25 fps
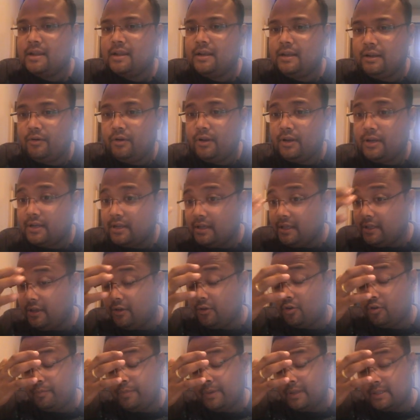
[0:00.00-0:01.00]
during the
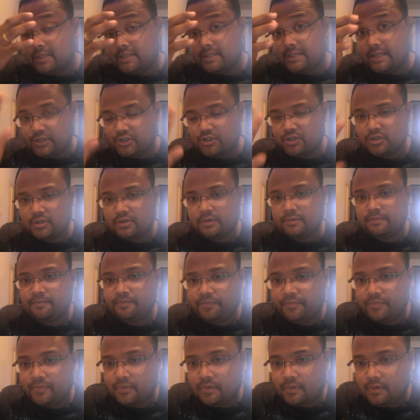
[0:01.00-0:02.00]
European session
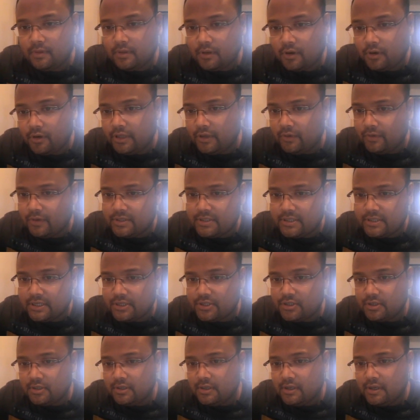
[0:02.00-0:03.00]
or US
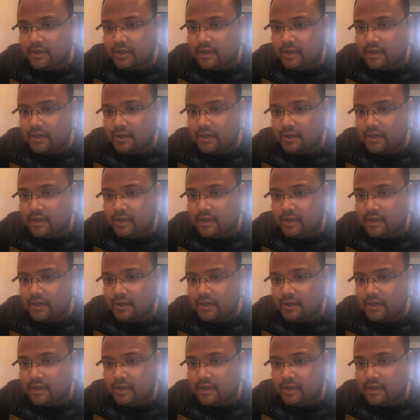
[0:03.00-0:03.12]
session,